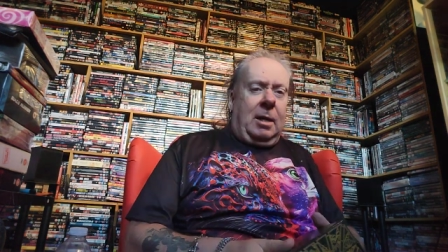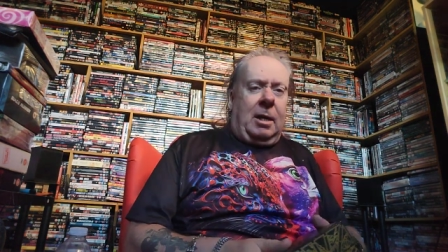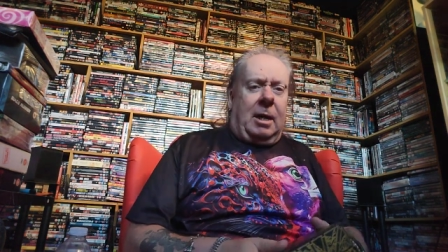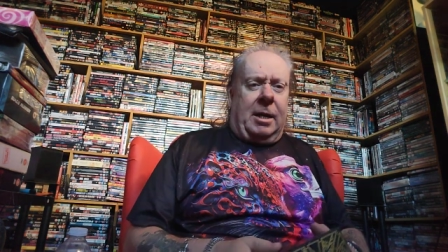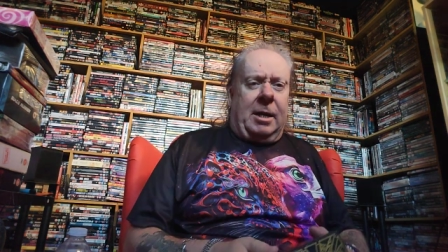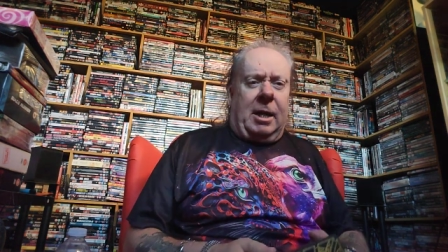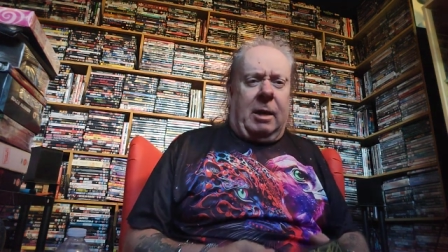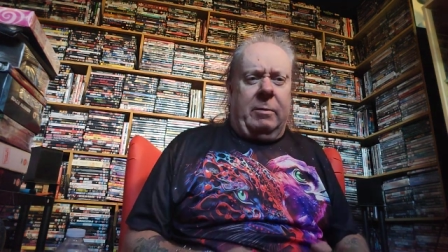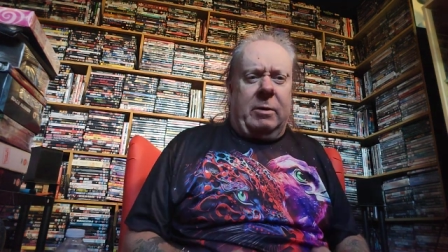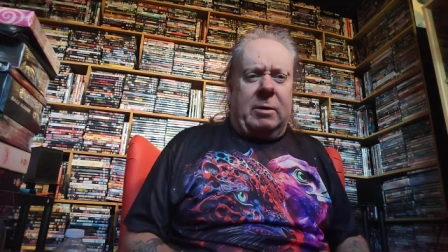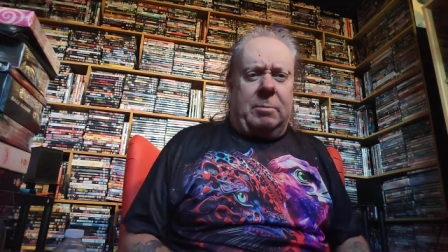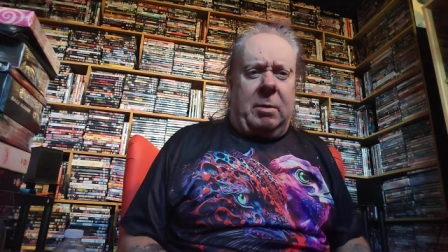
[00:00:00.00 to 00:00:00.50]
I
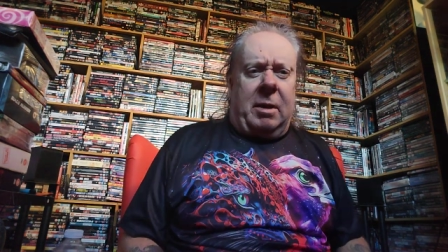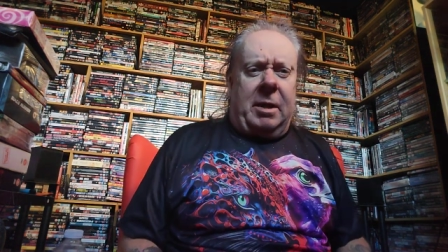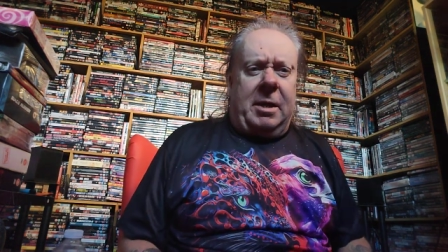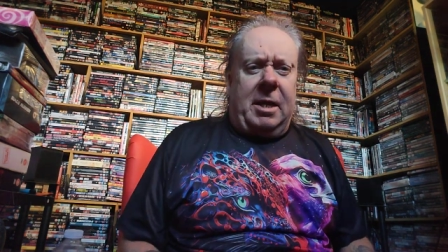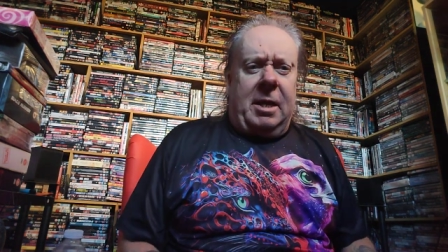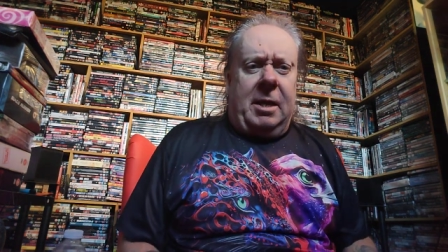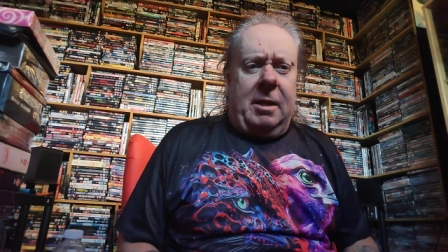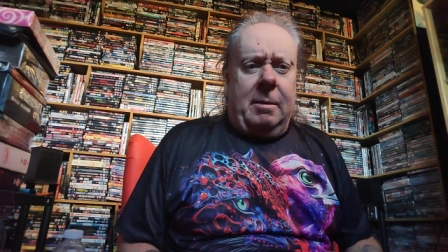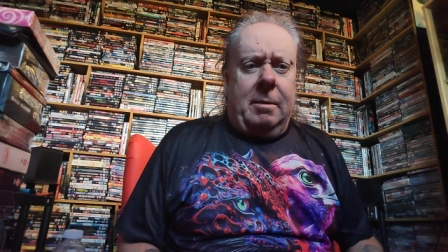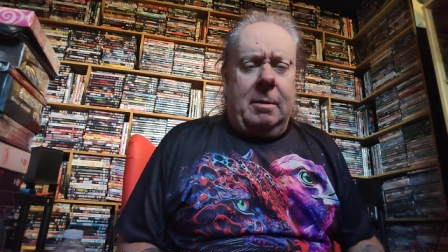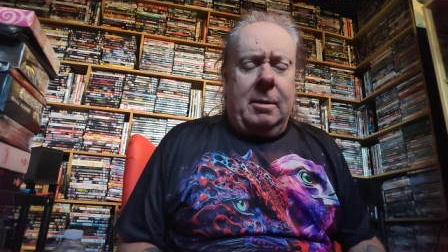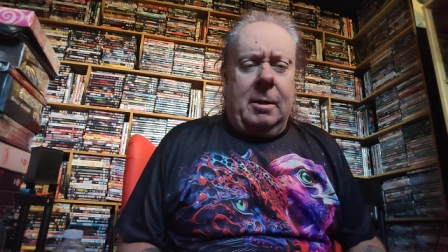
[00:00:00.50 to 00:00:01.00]
know there's
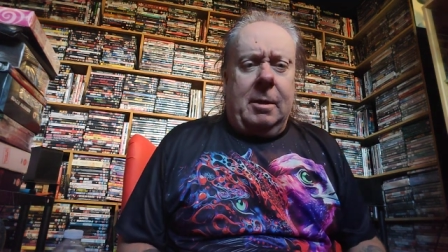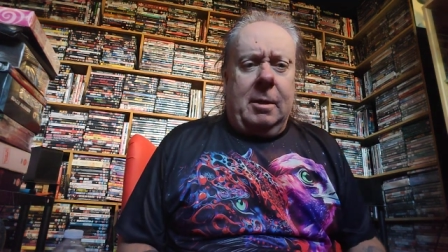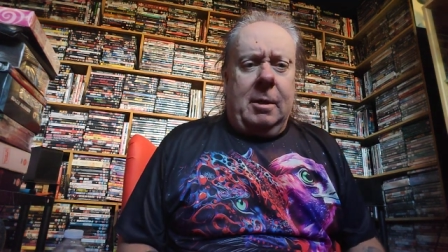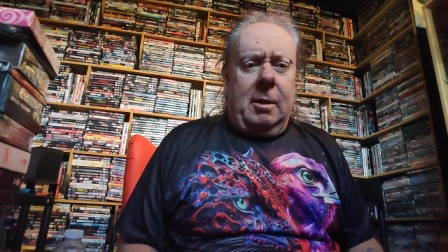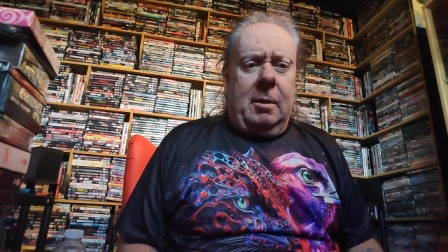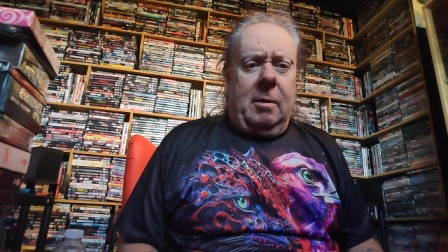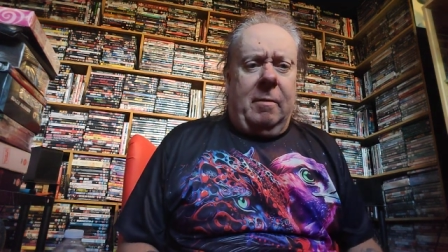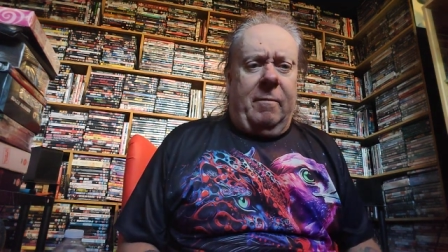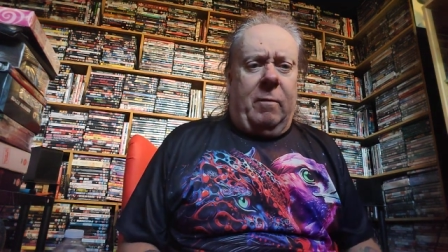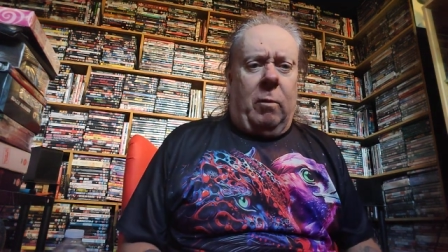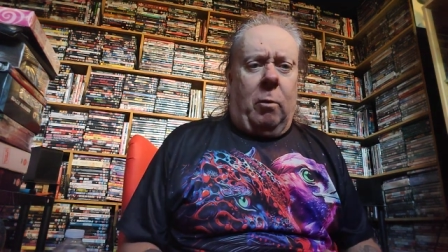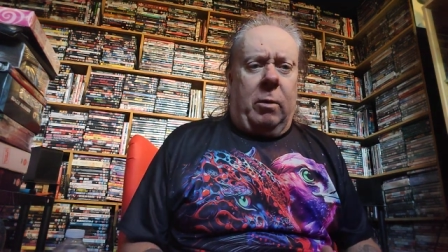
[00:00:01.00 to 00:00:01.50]
plenty
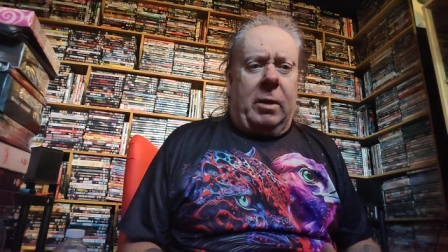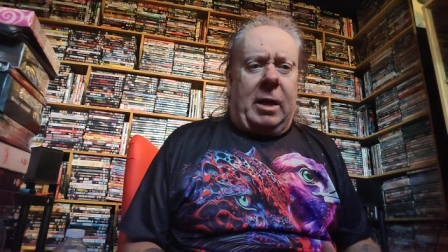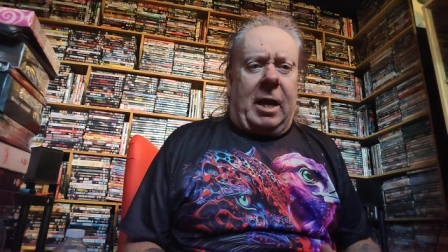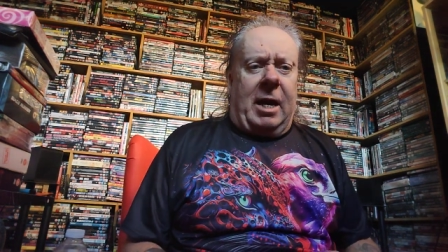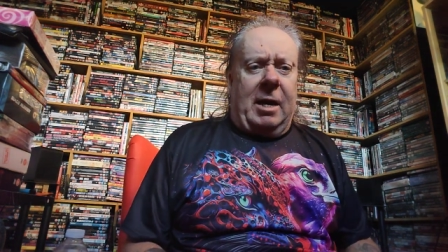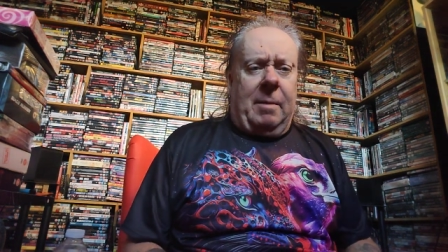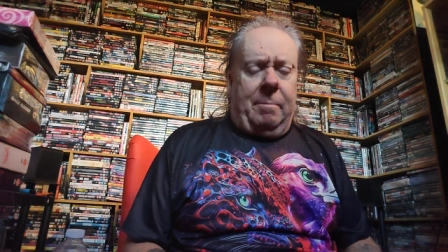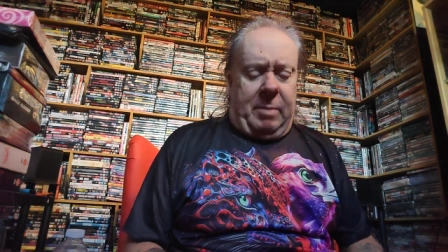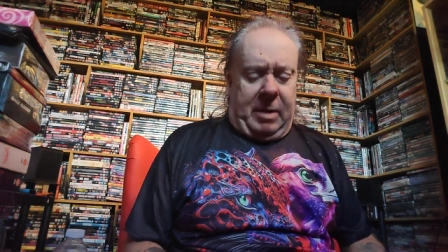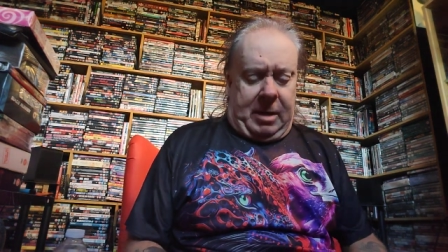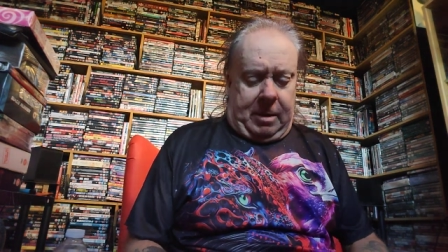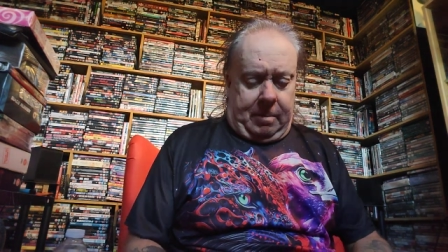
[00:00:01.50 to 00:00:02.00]

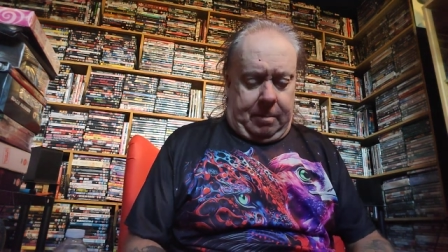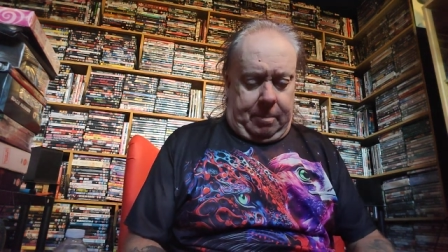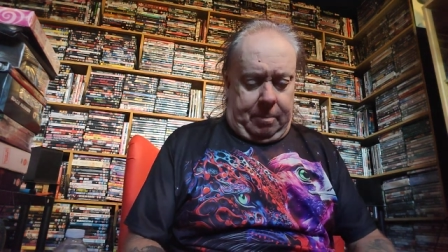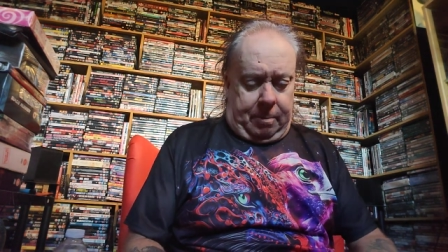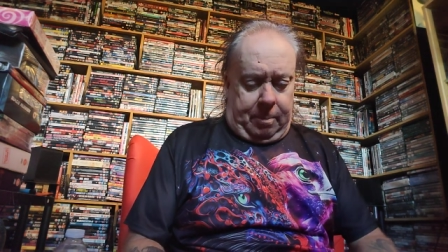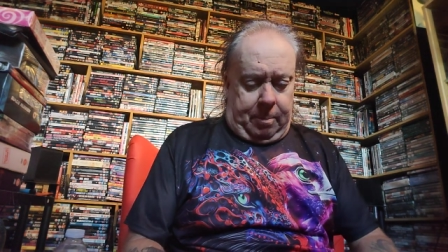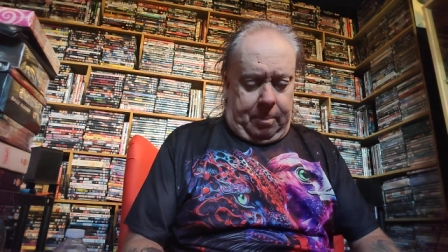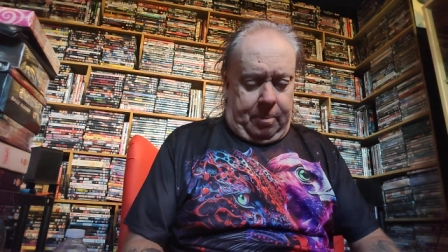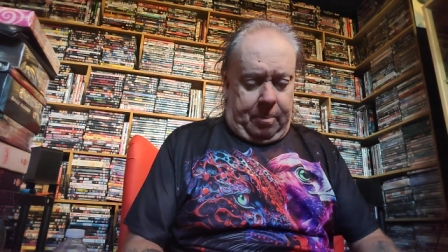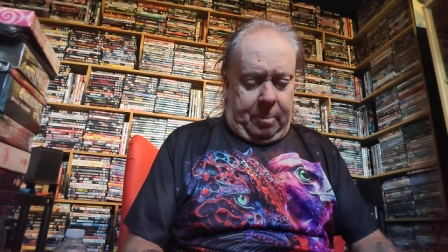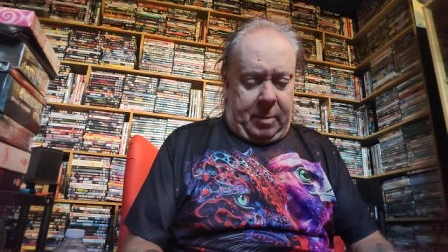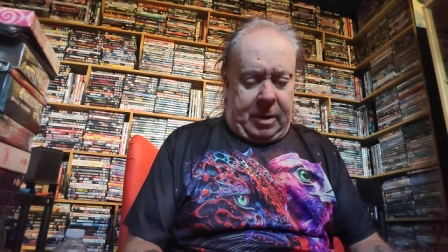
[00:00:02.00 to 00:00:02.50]
4K big
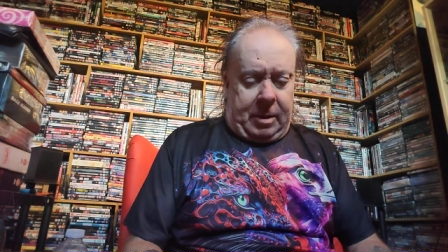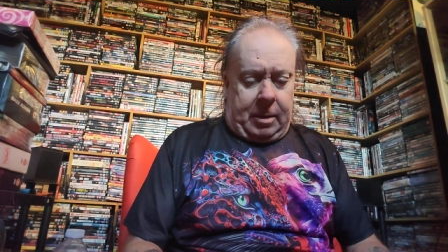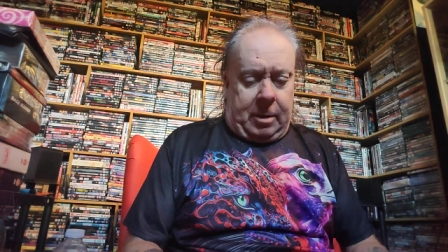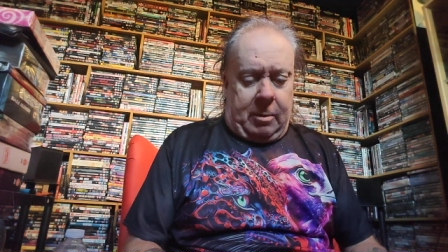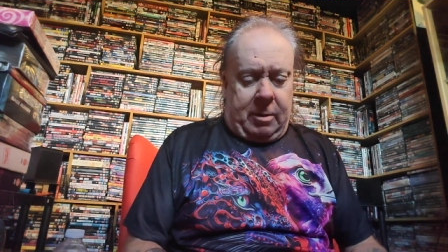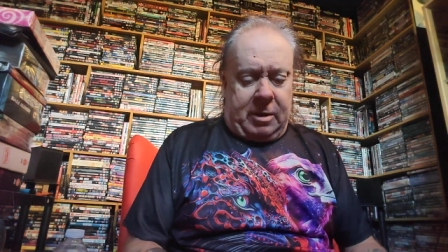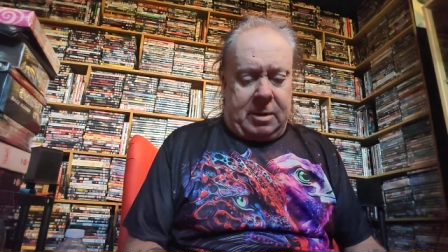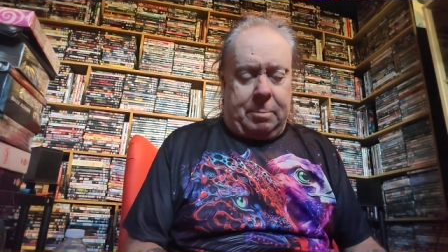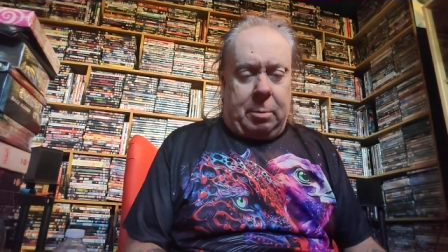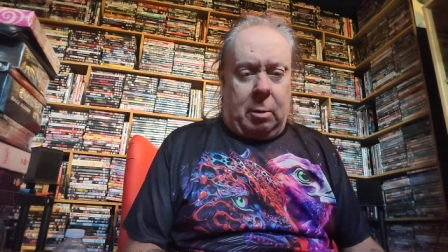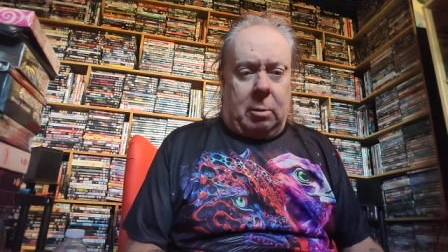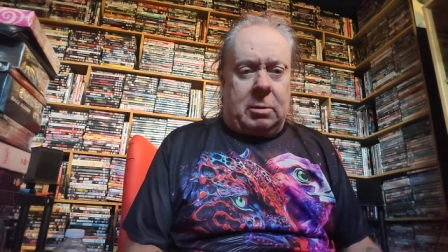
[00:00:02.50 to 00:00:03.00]

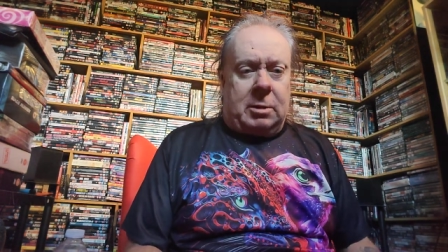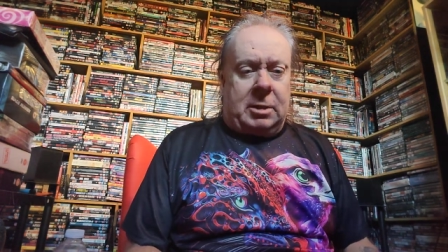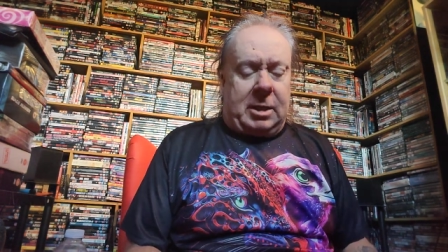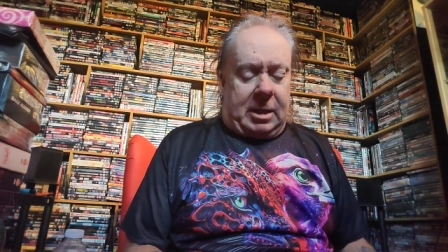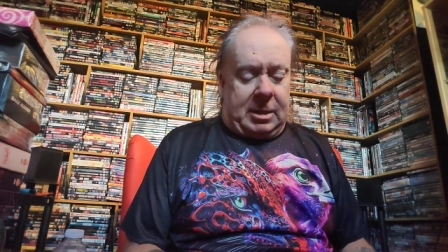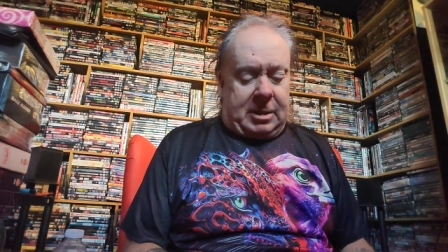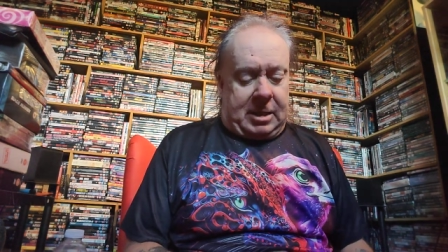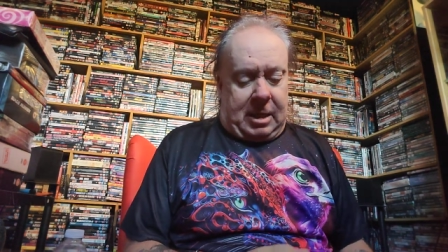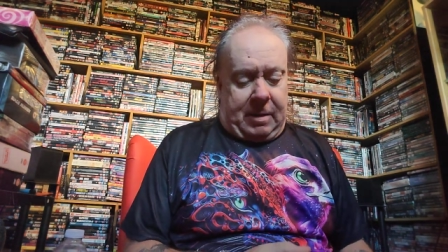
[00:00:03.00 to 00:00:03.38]
nice box sets